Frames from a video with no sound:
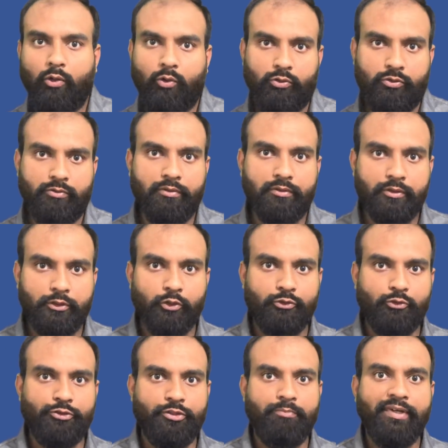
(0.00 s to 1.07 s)
on your
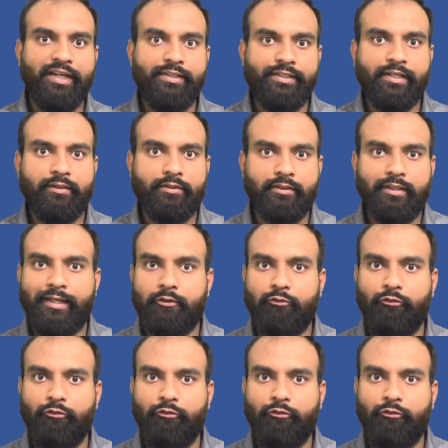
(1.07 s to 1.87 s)
social media channels like